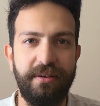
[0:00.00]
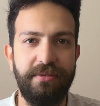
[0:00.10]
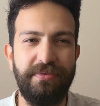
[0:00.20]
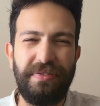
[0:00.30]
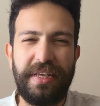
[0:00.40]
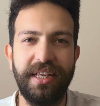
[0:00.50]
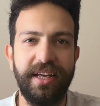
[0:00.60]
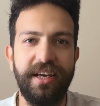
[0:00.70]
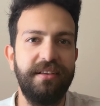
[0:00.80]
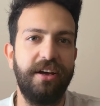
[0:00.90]

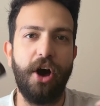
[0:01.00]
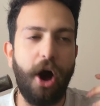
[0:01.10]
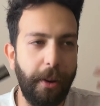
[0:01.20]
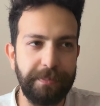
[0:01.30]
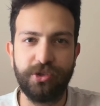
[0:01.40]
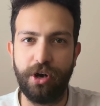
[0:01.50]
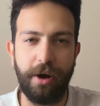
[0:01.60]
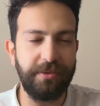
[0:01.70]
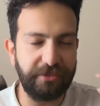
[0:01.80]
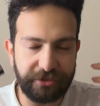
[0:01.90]
feeling like up
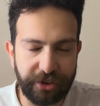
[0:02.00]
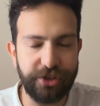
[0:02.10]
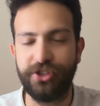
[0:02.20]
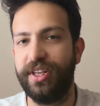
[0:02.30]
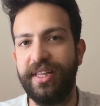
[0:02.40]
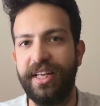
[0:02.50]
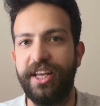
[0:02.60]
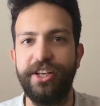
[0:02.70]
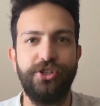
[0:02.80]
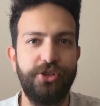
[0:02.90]
top. The first thing that
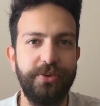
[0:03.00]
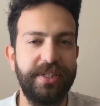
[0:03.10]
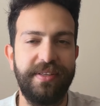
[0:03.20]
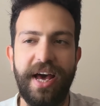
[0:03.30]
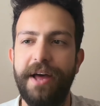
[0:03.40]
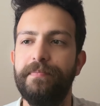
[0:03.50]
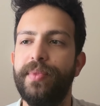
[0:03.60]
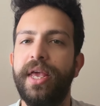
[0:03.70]
hits you is that.